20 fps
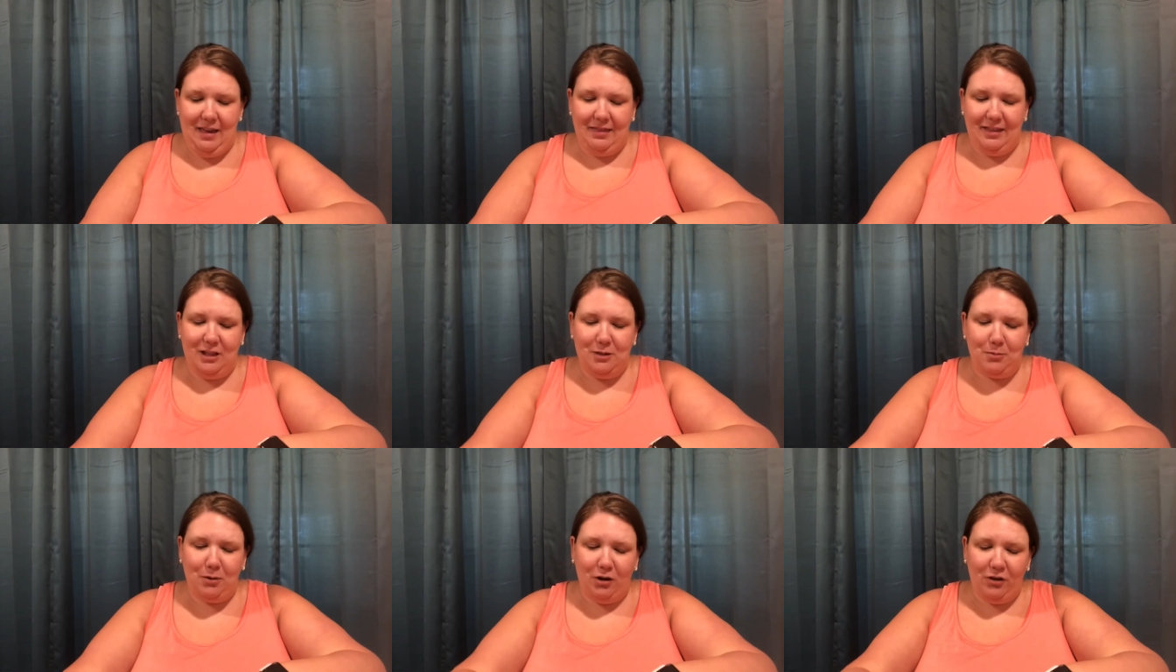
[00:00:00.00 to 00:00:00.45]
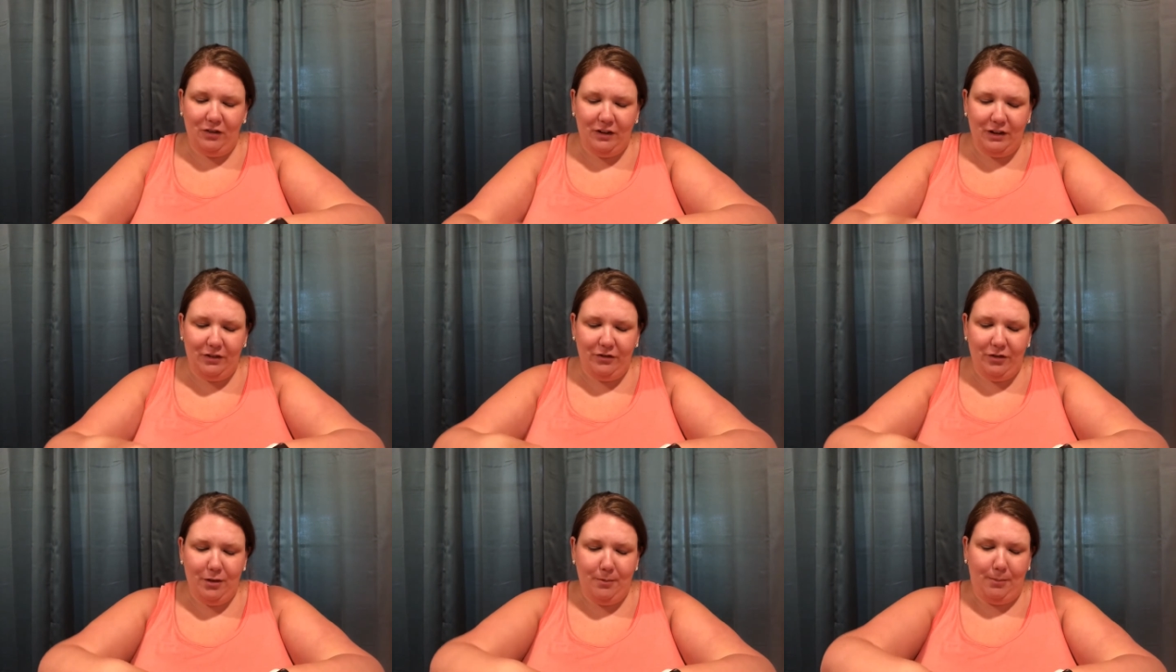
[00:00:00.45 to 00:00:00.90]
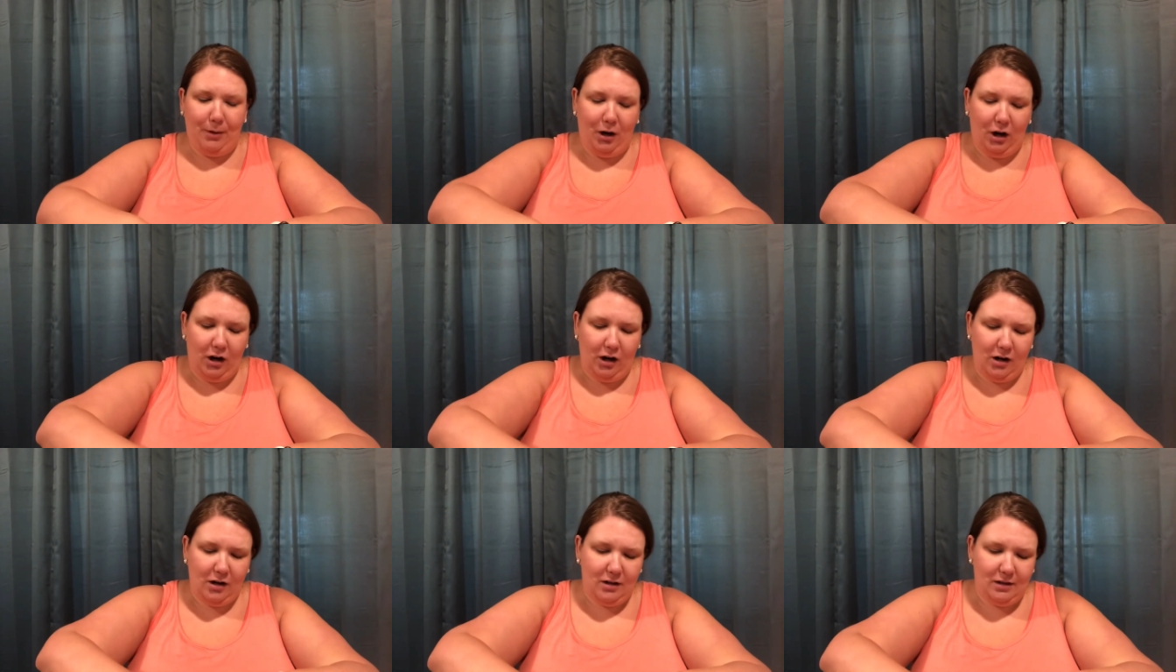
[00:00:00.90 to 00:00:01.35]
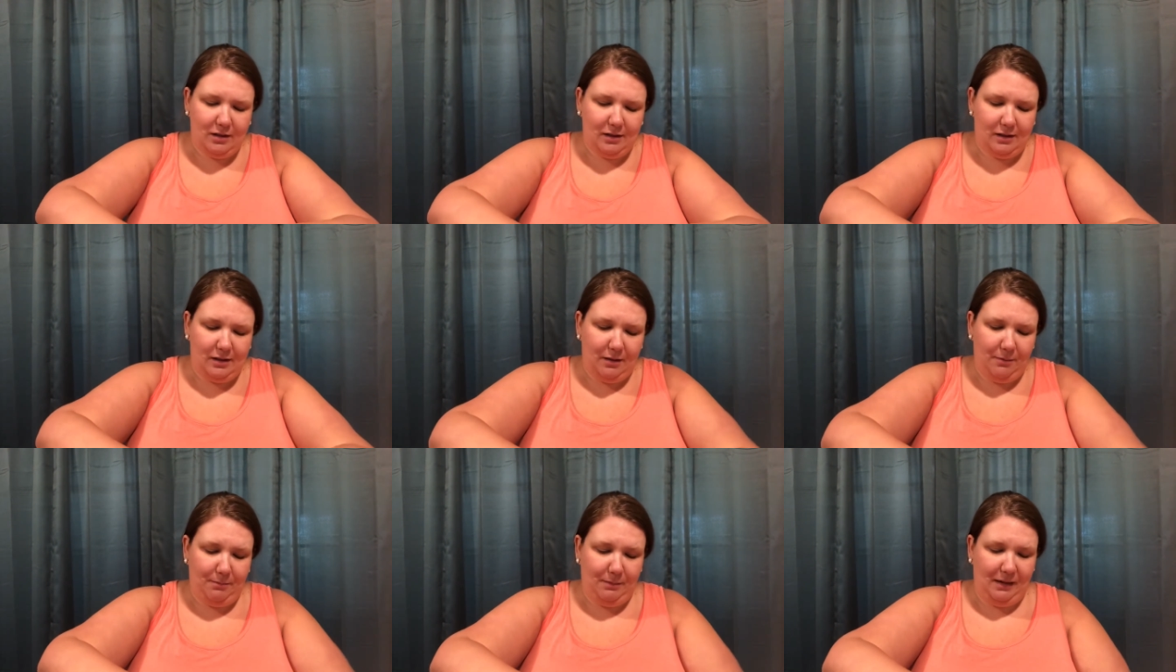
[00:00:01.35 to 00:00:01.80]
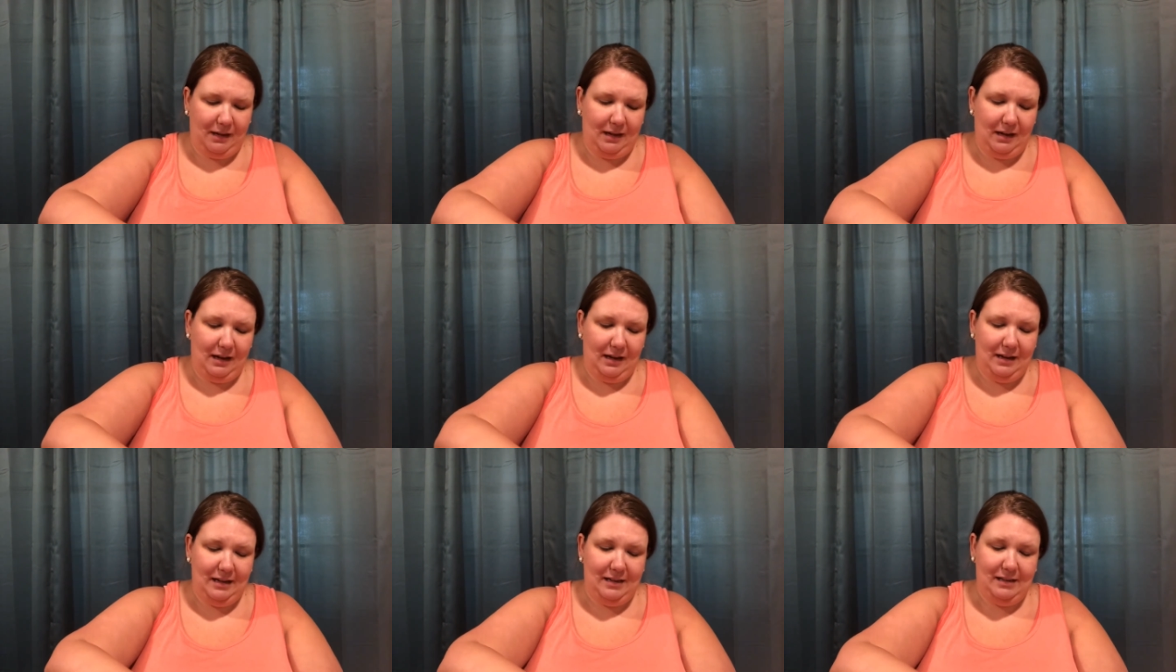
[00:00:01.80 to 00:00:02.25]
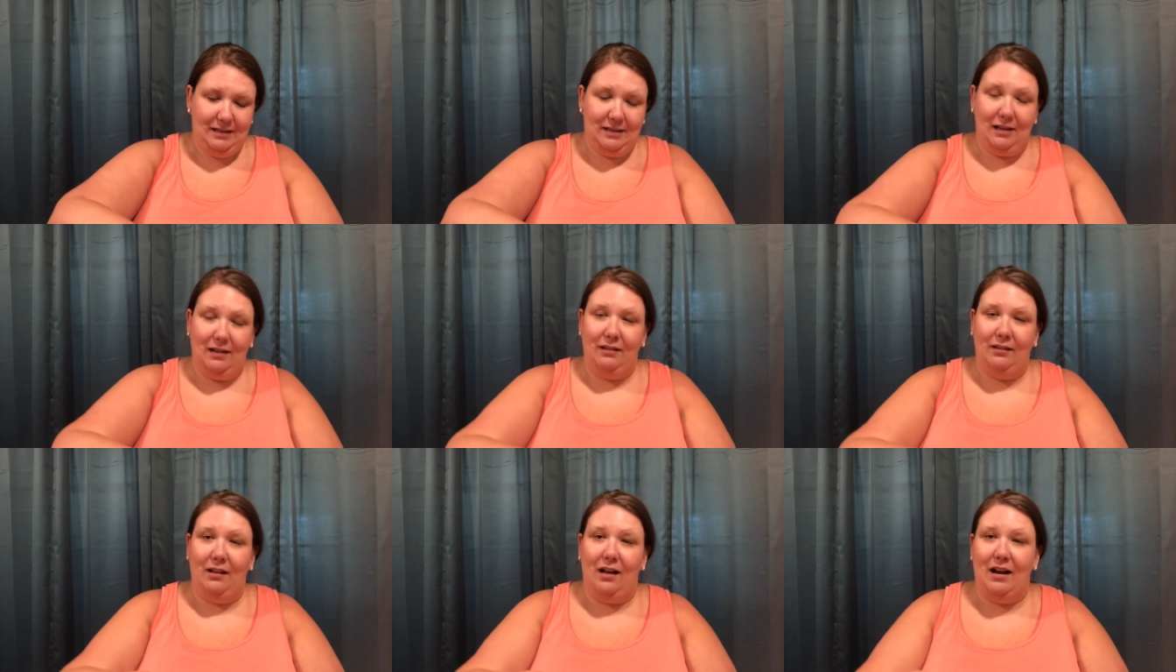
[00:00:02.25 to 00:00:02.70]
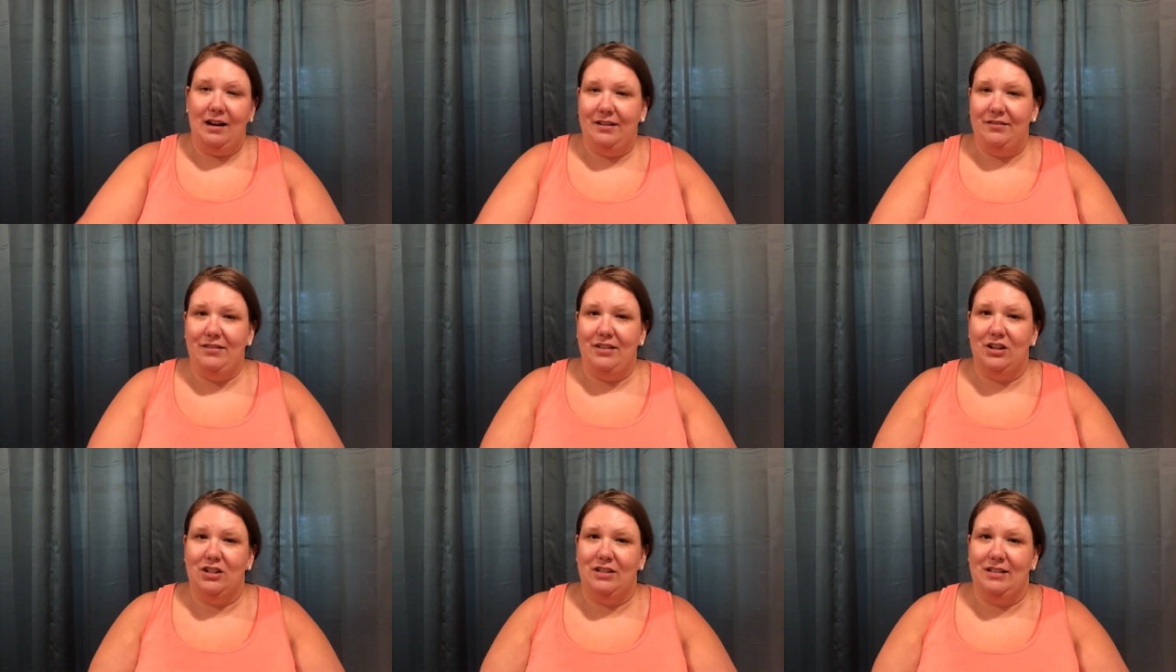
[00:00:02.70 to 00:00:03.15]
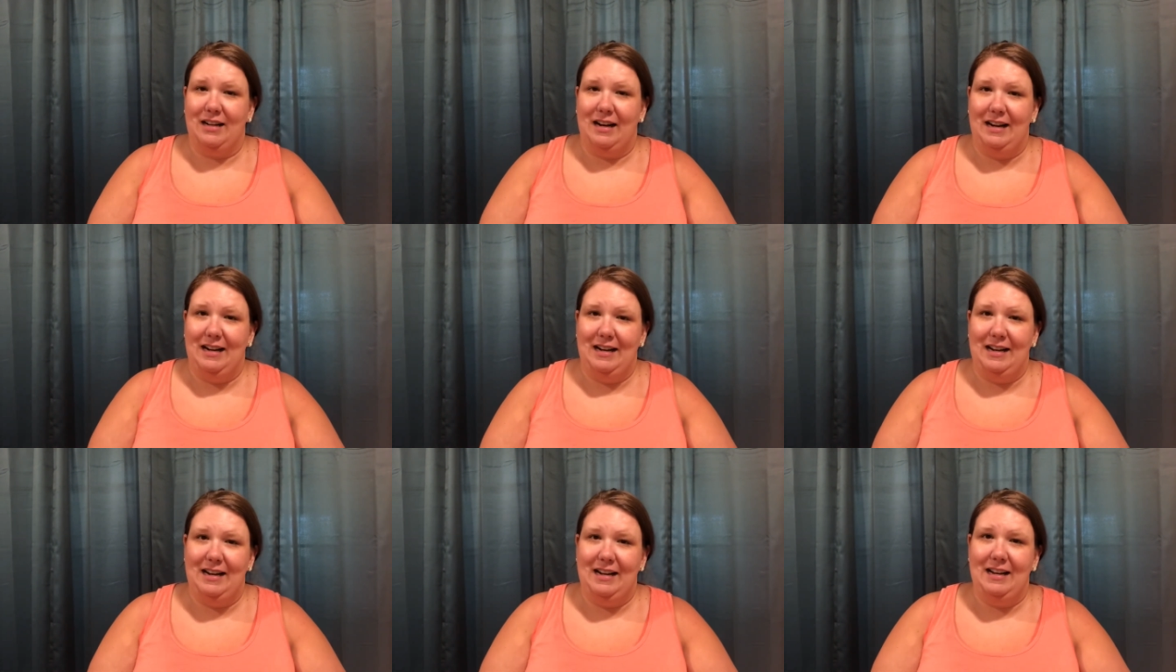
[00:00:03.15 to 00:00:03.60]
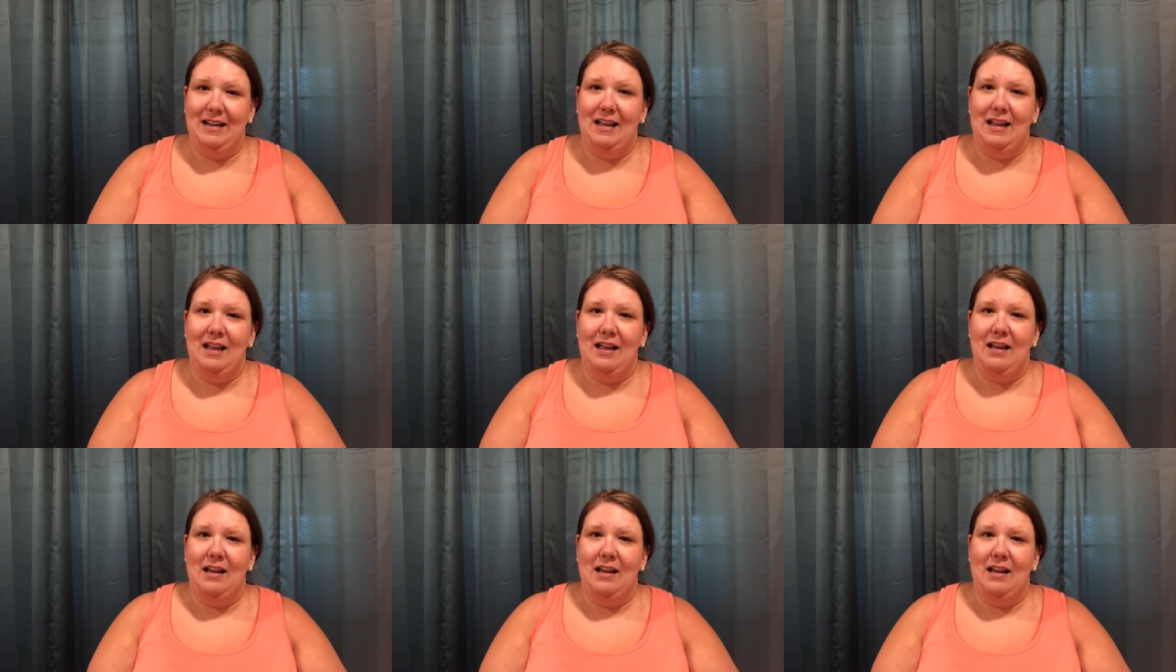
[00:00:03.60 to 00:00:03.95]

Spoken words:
That's perfect for the parks because a lot of their dining